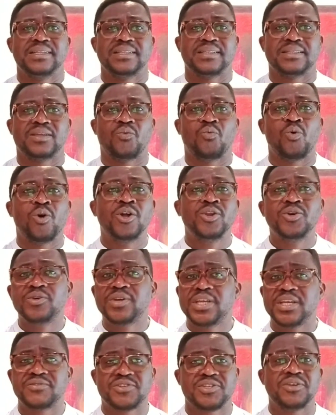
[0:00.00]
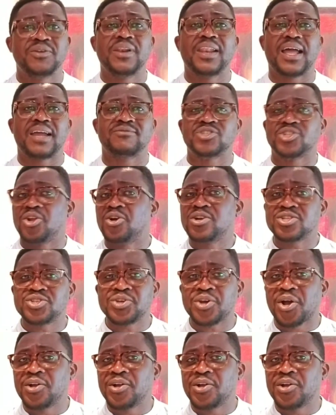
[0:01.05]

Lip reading: the one who gives you life. As long as you're